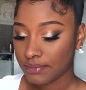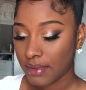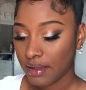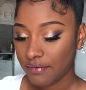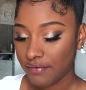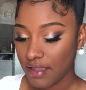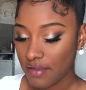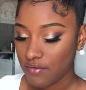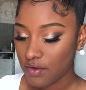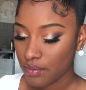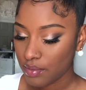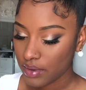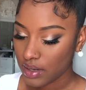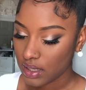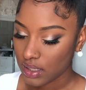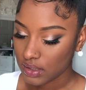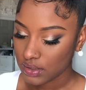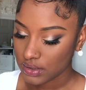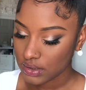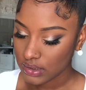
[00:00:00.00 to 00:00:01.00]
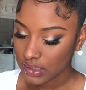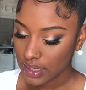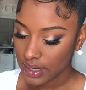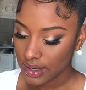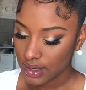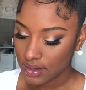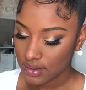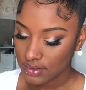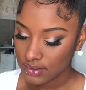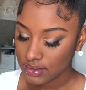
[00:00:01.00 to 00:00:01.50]
is my favorite blush,
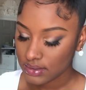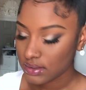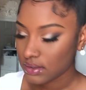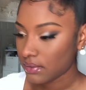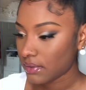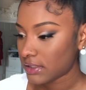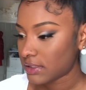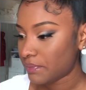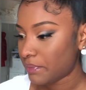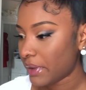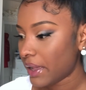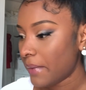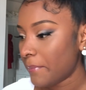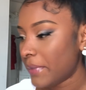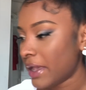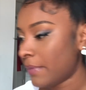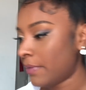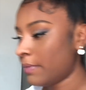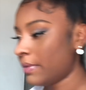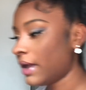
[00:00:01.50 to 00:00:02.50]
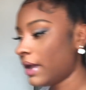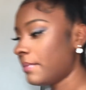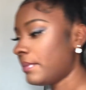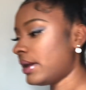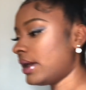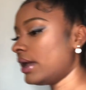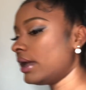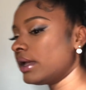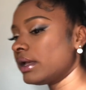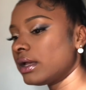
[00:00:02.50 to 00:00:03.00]
guys. This Burnt Pepper by
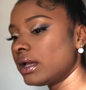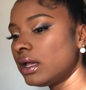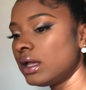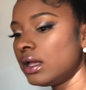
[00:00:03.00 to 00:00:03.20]
MAC.